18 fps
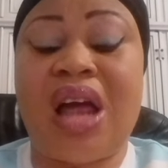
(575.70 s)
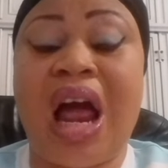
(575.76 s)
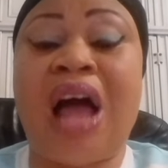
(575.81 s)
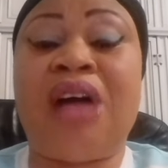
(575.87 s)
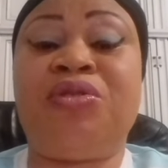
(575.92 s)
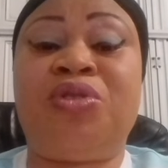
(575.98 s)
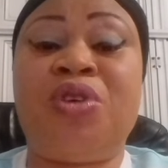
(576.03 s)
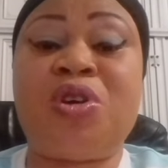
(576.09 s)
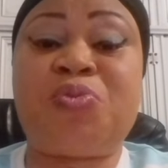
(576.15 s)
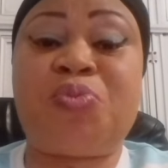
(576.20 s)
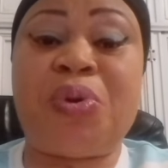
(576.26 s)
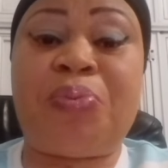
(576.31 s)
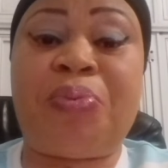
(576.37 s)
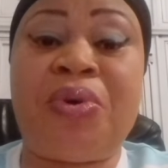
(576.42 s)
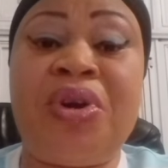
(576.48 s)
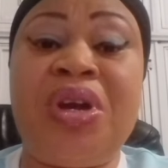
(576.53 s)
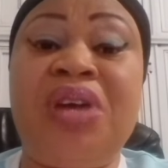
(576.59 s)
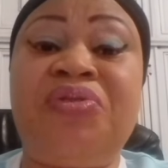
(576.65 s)
And those
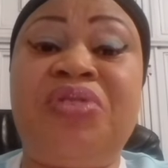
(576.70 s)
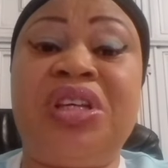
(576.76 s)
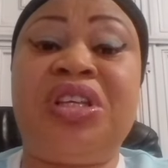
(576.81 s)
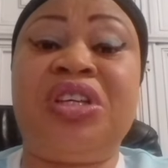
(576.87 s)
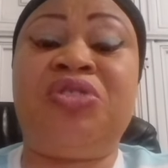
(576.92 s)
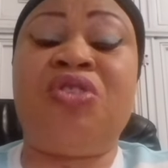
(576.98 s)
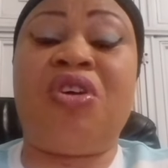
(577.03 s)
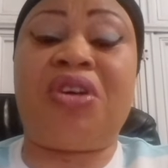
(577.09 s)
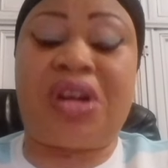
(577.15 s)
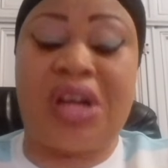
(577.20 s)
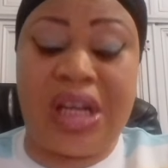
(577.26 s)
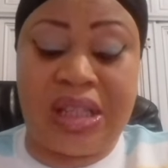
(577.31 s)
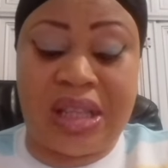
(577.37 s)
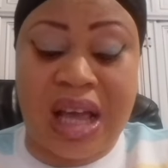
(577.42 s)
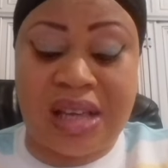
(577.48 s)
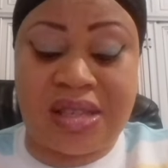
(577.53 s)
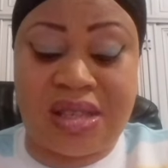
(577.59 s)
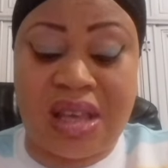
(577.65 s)
people, if they did not
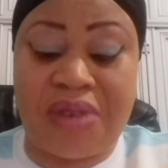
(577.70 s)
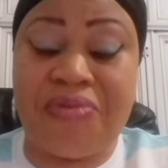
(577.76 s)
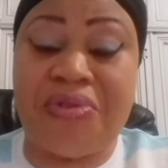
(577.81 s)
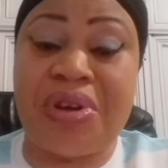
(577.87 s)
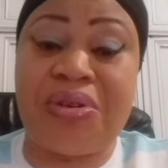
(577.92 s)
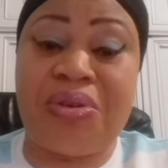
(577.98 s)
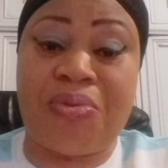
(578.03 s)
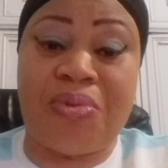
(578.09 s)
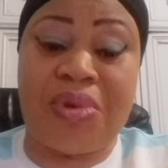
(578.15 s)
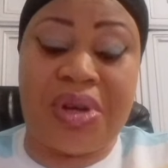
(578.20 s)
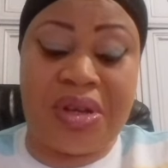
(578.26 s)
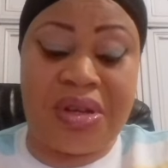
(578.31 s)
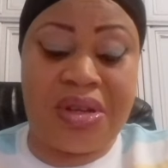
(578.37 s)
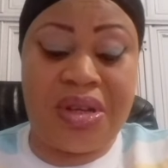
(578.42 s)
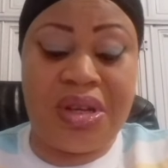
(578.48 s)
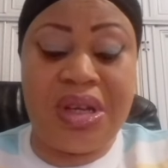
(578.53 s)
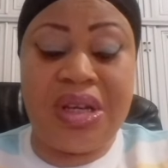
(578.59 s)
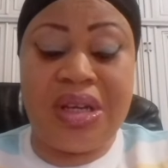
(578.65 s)
clean themselves very well,
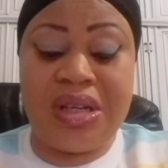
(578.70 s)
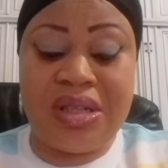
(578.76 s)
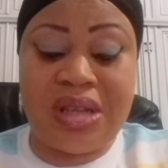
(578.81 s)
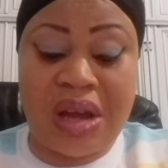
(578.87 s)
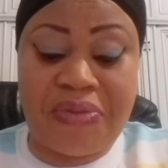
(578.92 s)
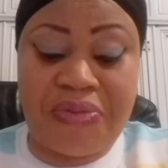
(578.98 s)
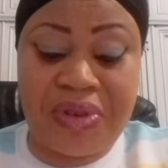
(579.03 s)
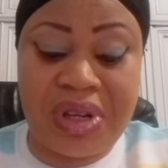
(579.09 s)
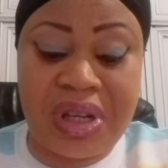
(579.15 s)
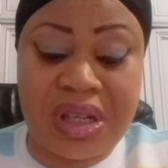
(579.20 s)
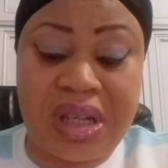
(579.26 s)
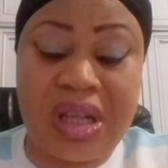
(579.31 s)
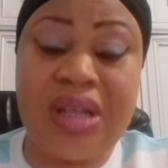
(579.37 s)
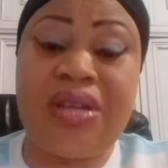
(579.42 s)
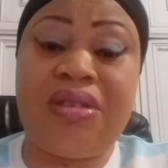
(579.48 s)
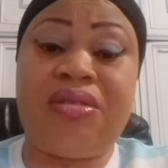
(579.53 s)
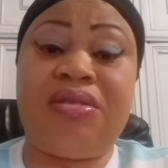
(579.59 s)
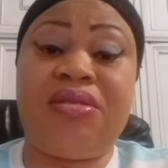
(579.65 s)

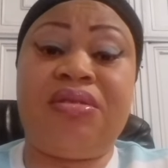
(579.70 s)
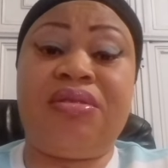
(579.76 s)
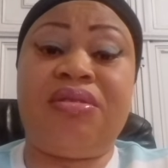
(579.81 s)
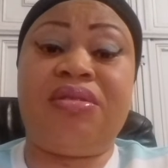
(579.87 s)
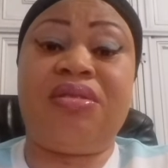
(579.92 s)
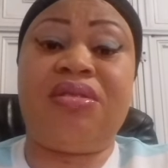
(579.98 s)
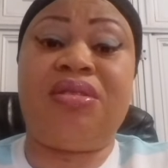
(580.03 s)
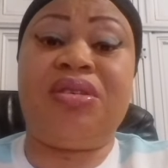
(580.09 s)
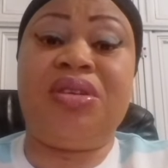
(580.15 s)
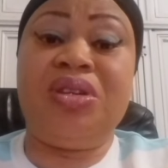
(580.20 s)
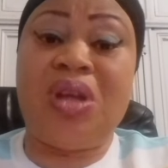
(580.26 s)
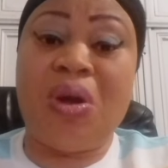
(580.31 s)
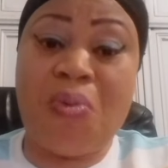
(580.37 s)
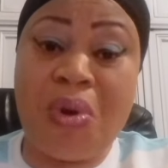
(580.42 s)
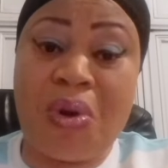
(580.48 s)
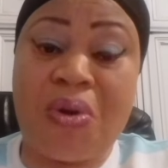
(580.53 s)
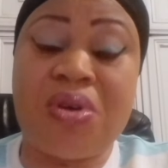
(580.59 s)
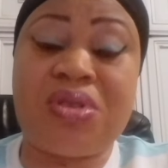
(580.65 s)
definitely they
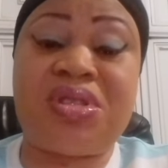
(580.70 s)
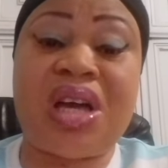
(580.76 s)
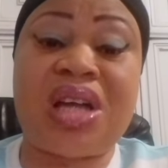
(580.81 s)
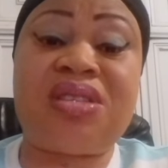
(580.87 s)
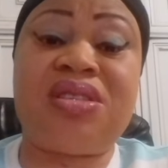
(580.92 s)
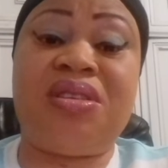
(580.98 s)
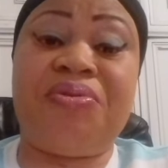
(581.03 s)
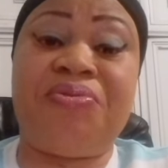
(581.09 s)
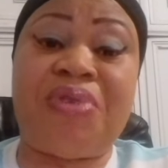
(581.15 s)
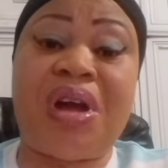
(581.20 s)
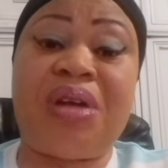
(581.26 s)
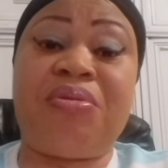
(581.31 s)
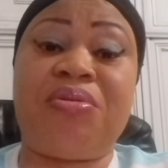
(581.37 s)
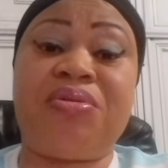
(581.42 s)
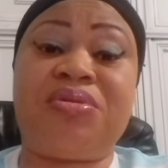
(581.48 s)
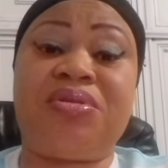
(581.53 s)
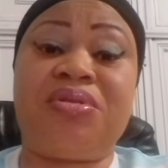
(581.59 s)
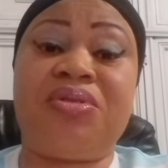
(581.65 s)
will contact the
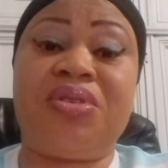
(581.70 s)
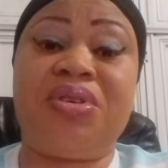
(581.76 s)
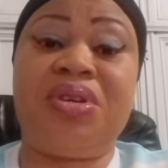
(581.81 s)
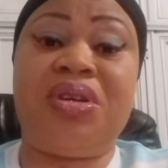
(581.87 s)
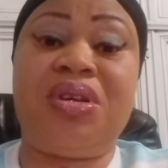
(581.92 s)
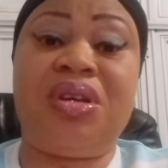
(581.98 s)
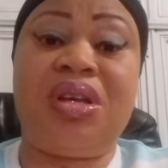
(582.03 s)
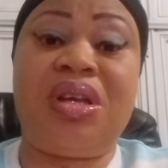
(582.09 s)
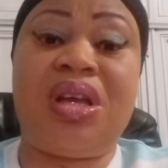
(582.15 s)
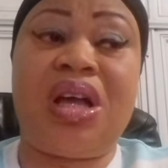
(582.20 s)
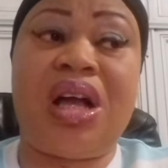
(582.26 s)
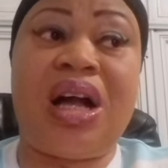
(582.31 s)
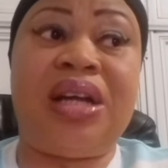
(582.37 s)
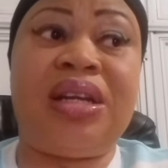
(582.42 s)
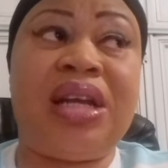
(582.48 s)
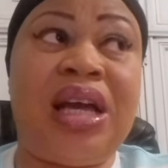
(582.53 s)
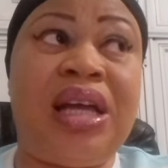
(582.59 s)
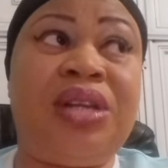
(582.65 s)
virus
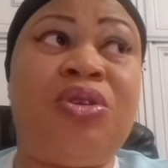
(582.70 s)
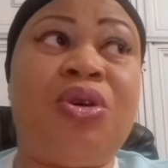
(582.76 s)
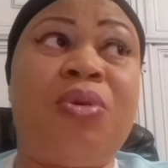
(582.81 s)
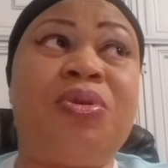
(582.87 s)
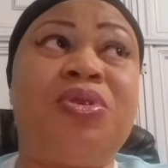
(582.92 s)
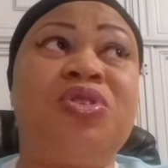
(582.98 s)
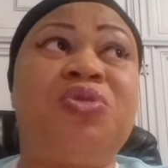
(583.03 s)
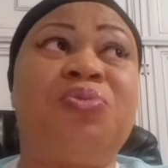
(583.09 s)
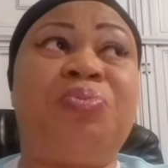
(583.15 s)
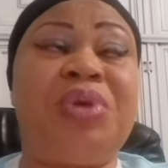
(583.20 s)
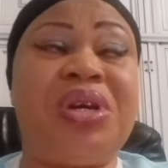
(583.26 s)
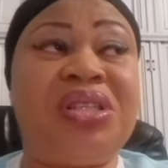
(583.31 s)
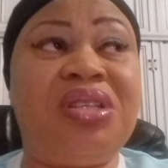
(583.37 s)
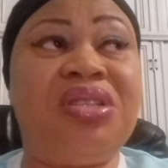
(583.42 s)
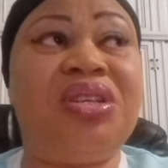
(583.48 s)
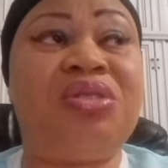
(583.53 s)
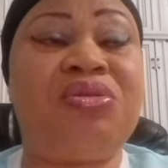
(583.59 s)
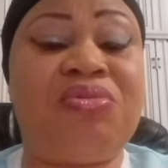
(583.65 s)
and end up
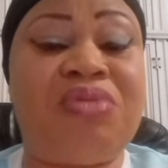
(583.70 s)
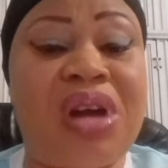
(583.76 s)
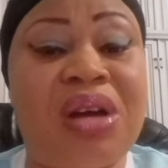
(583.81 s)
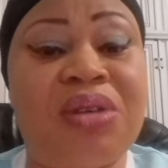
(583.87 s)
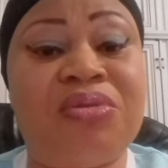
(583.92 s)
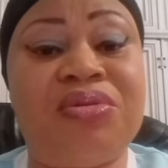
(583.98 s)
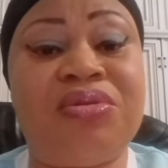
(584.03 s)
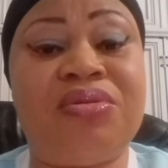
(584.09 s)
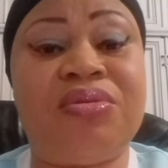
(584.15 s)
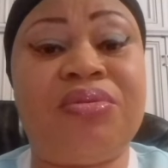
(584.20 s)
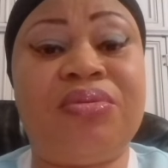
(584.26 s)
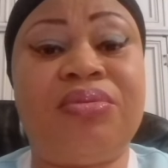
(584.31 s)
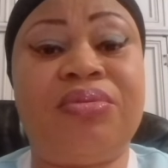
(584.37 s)
spreading it around.